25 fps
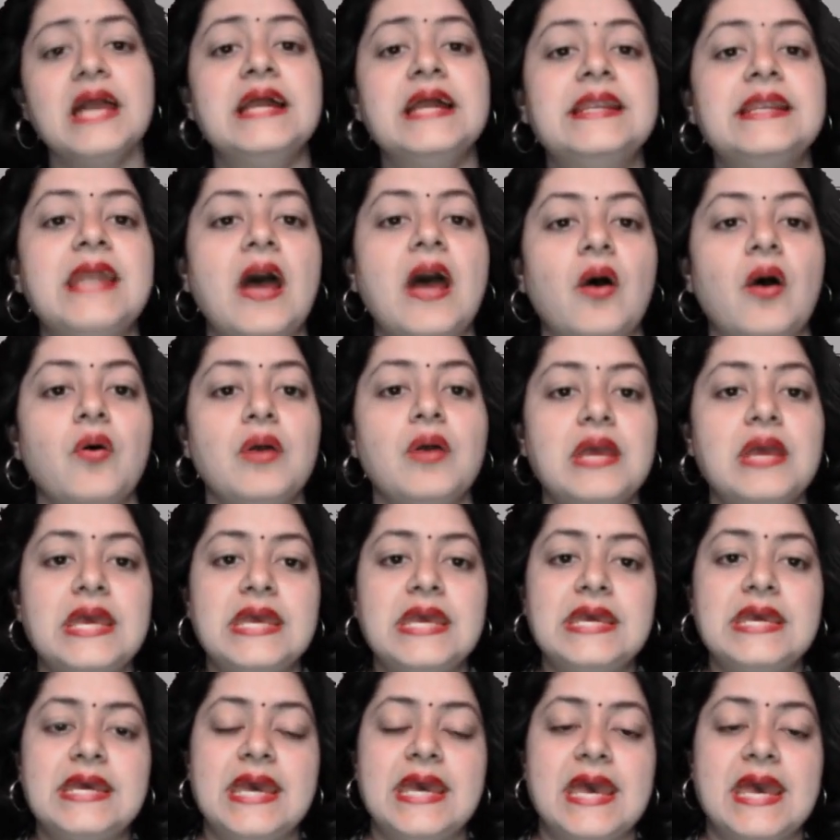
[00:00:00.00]
Now,
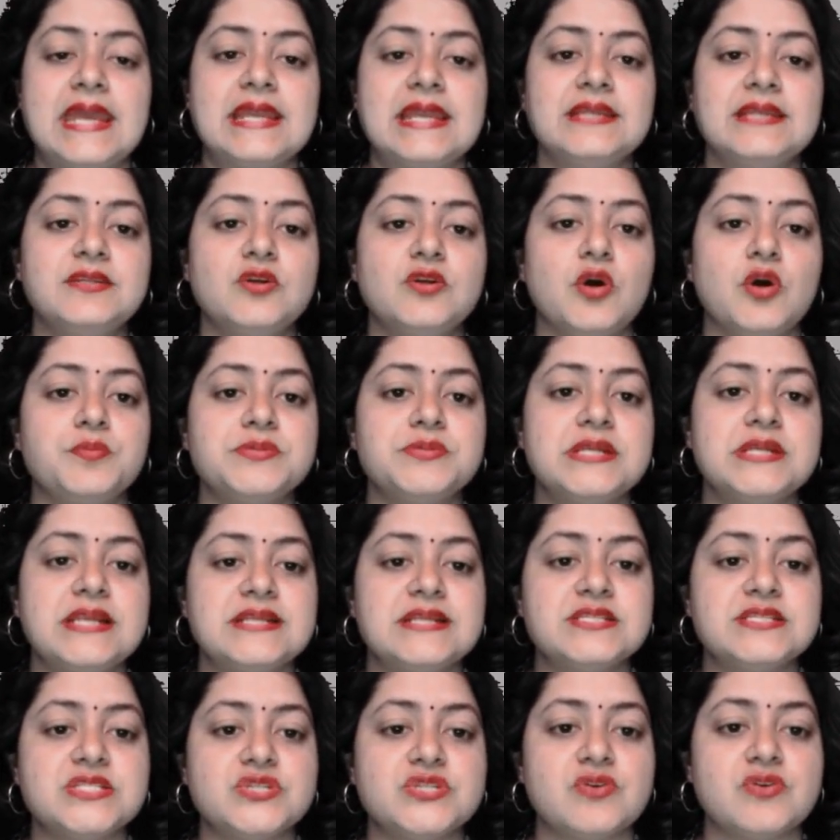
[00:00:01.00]
another option,
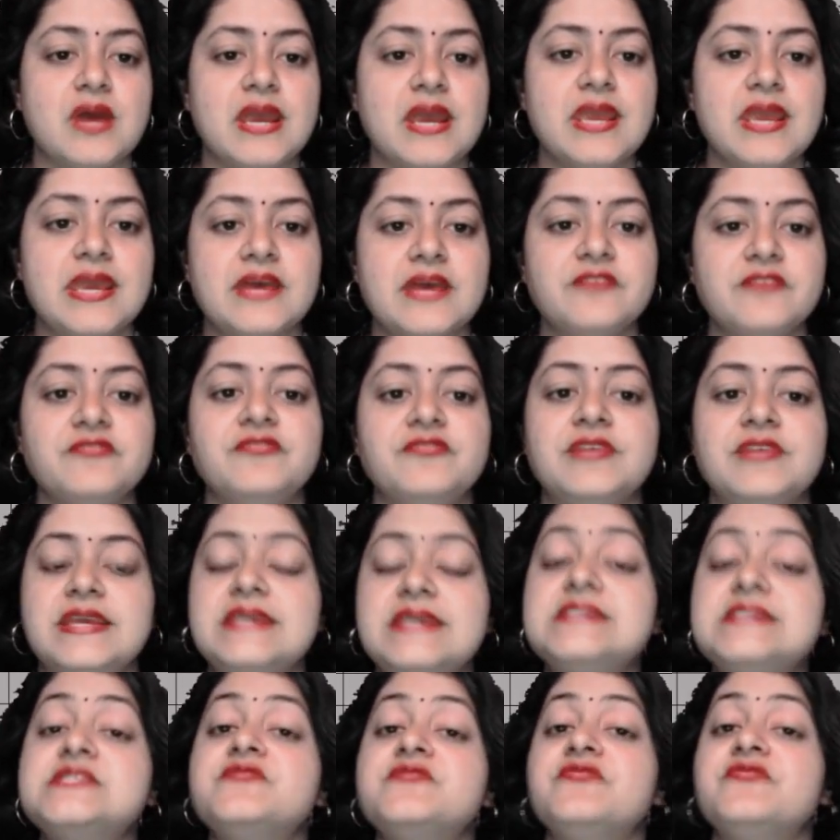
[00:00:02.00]
let's try
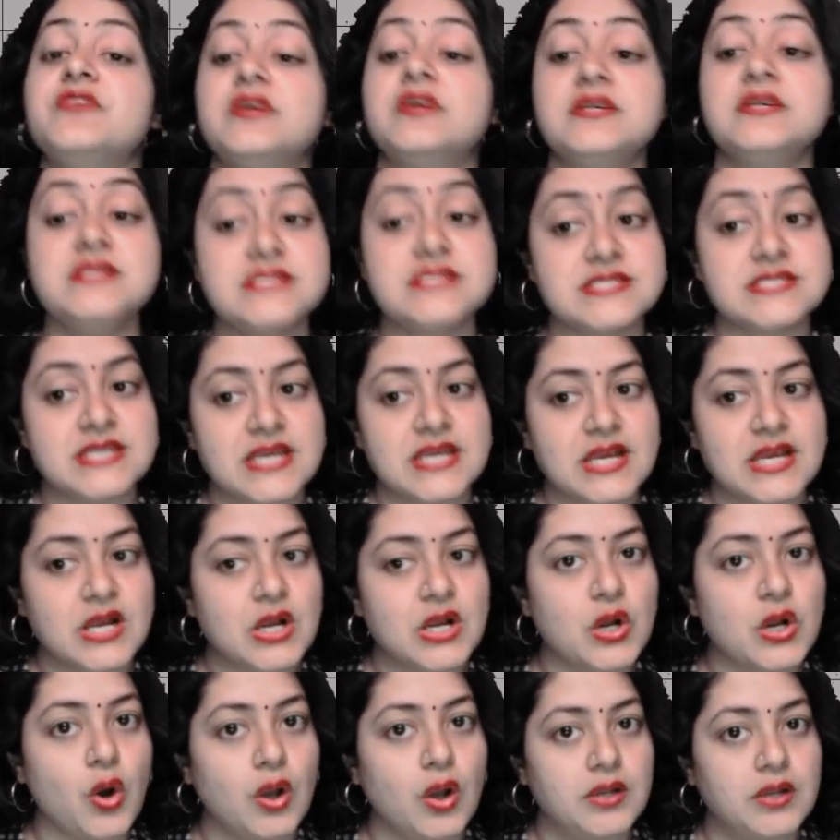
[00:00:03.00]
freeze first
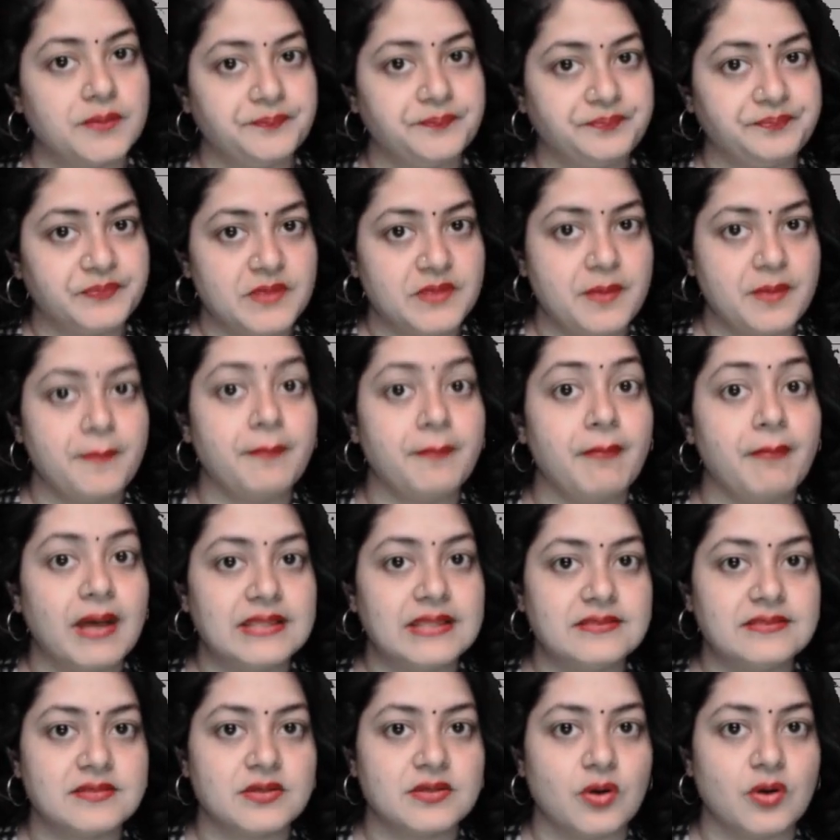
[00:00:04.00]
column,
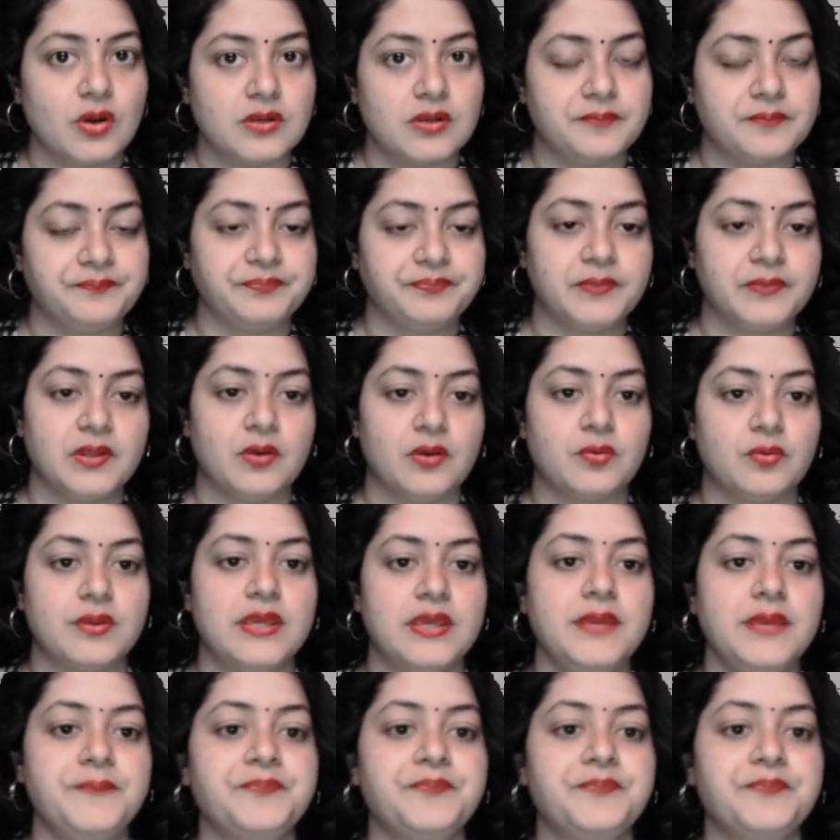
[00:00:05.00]
month column. Okay,